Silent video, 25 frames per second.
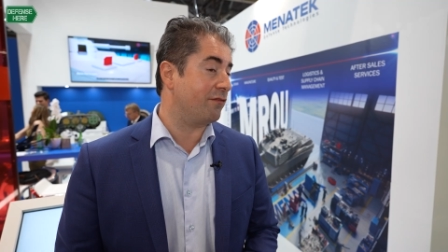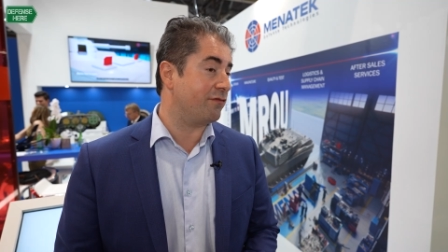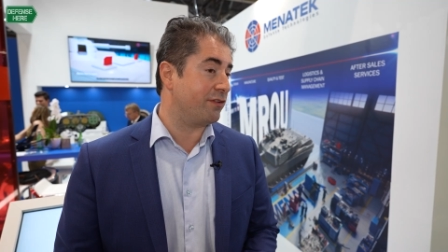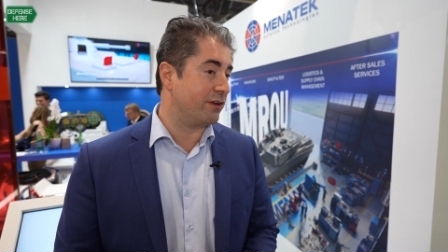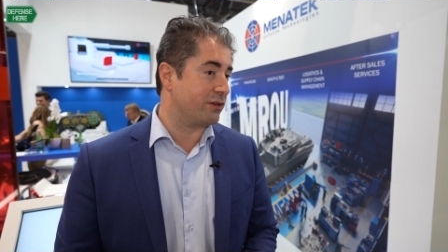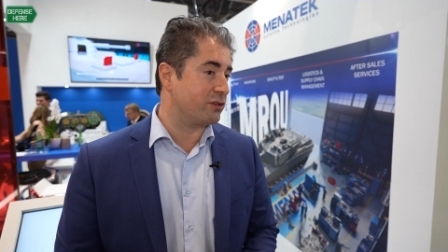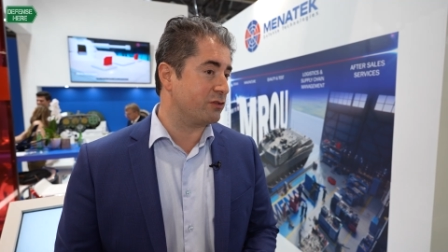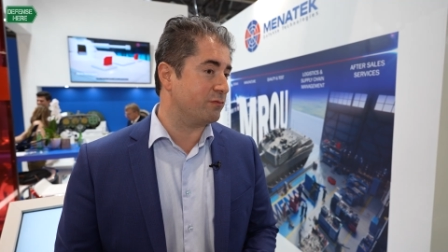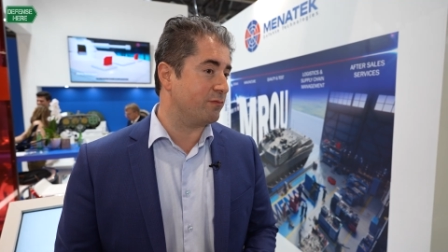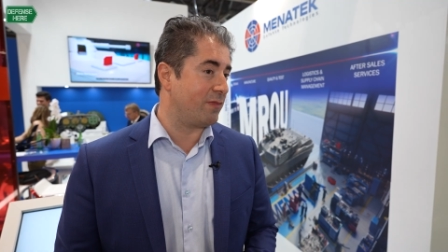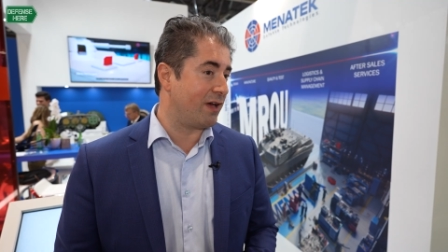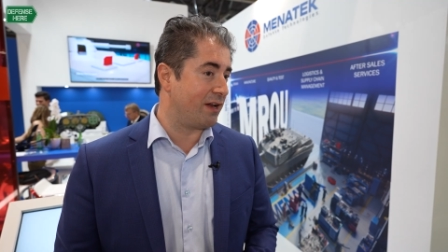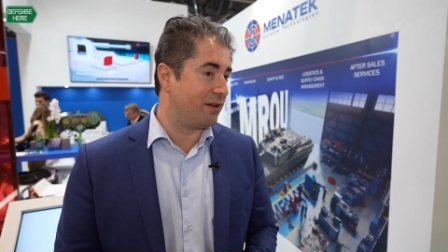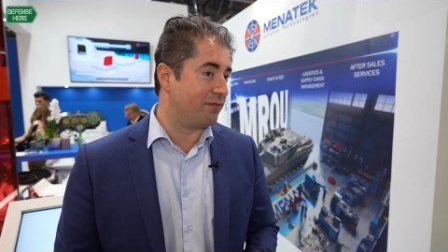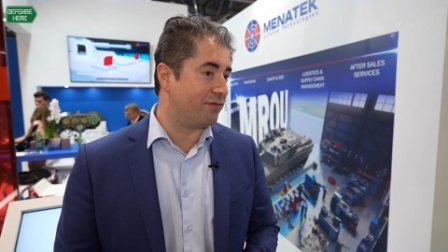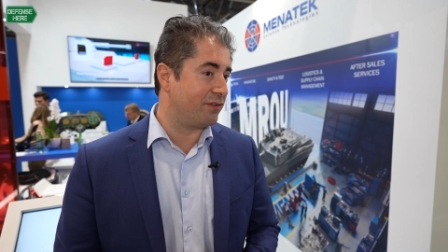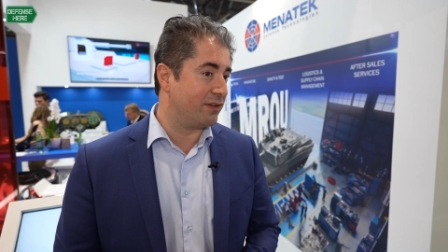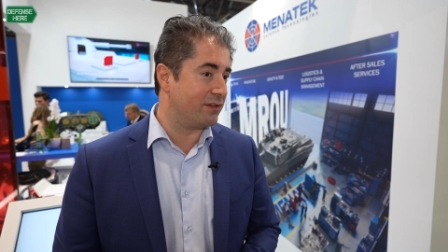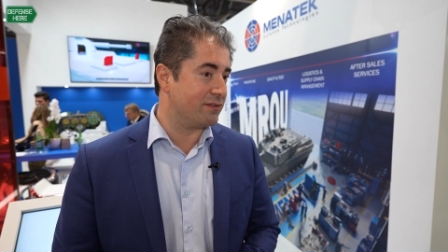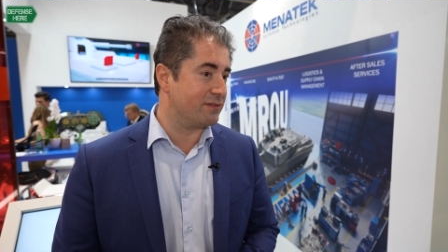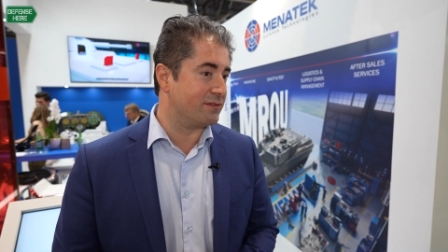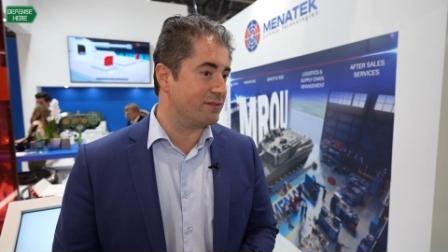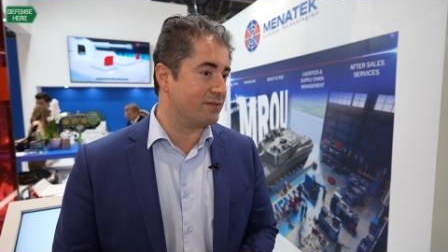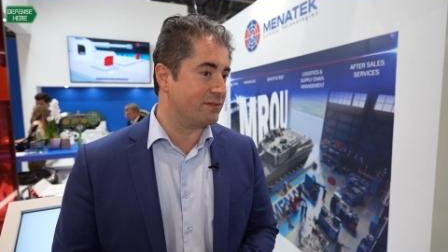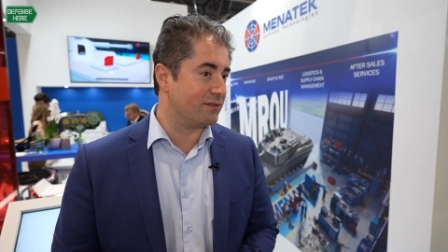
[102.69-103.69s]
and friction
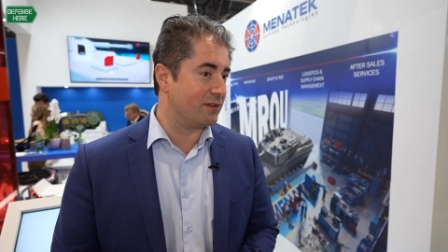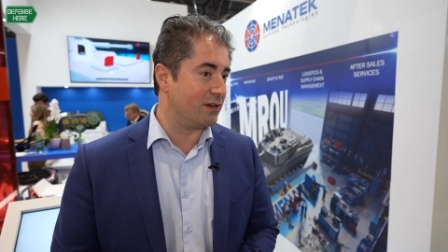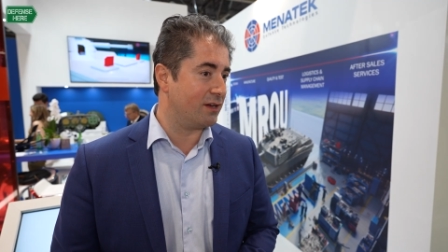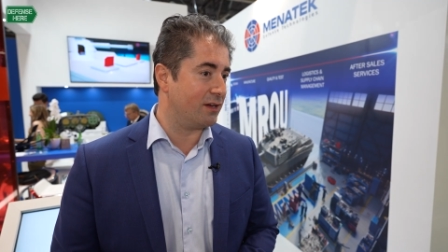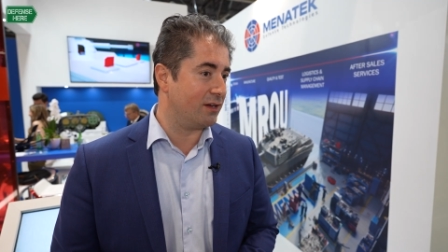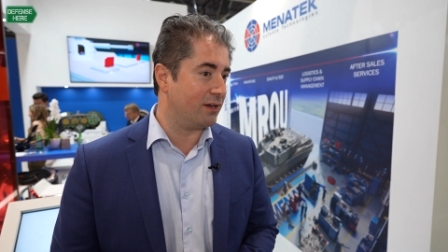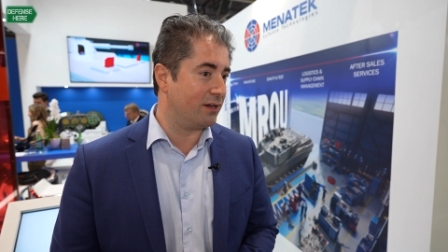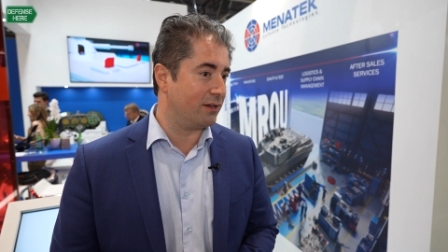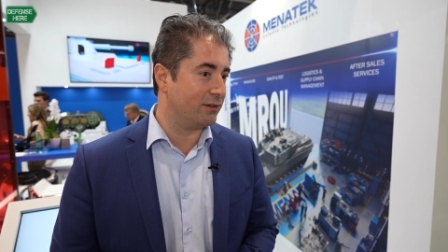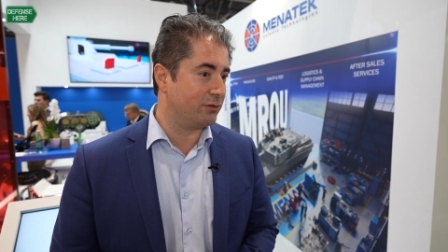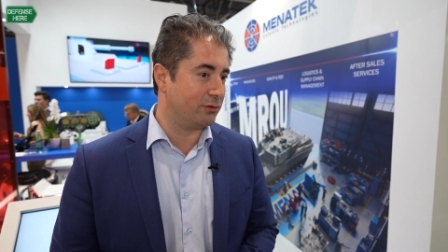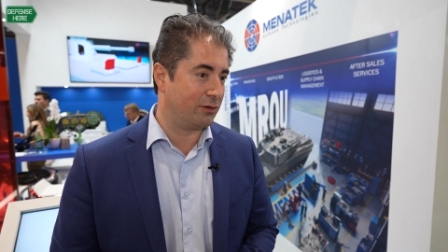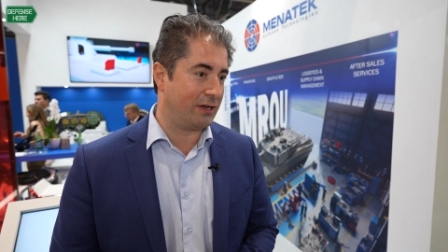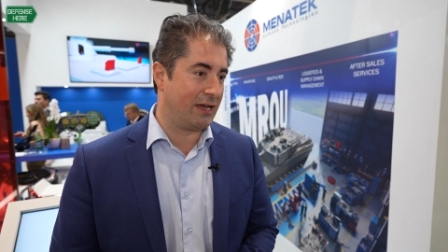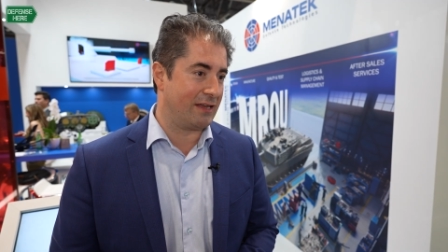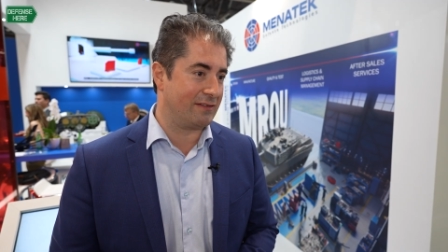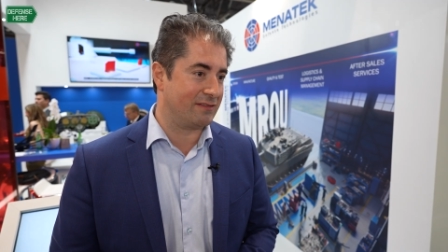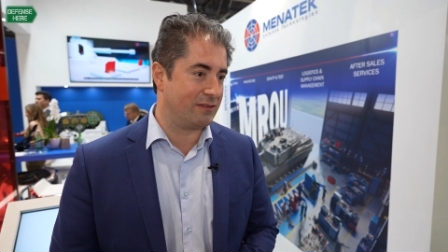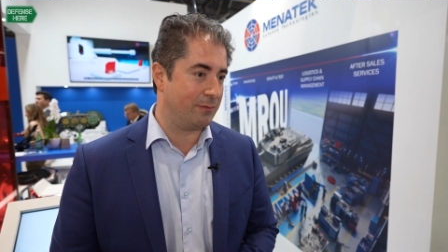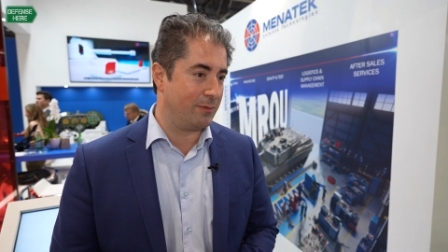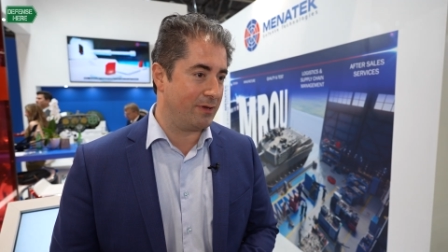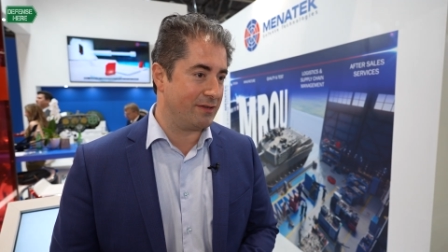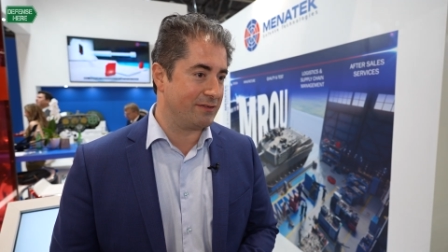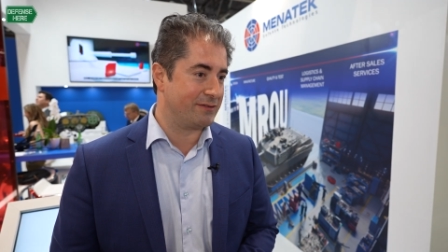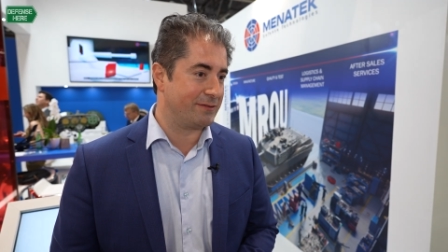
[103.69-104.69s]
benefits uh, to
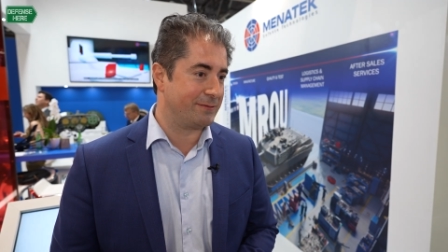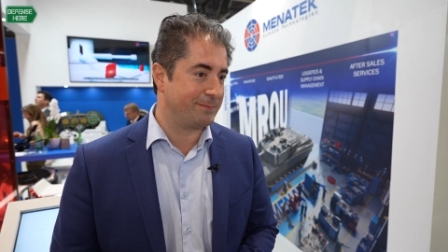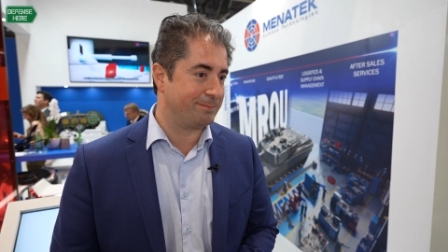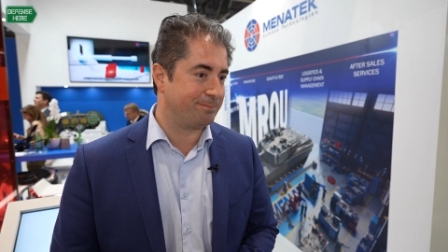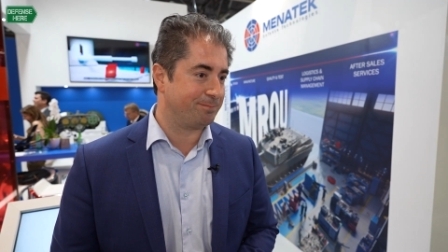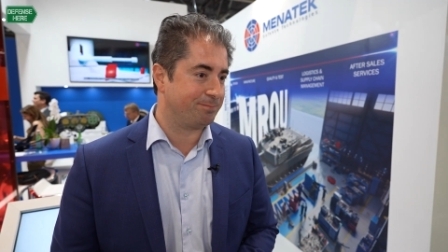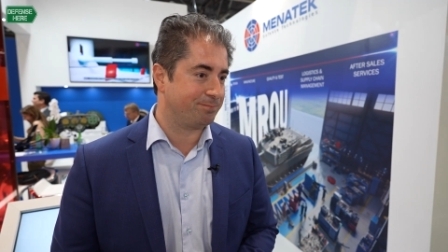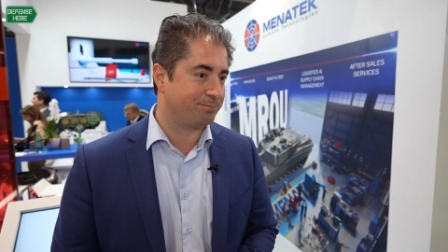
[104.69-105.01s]
customers.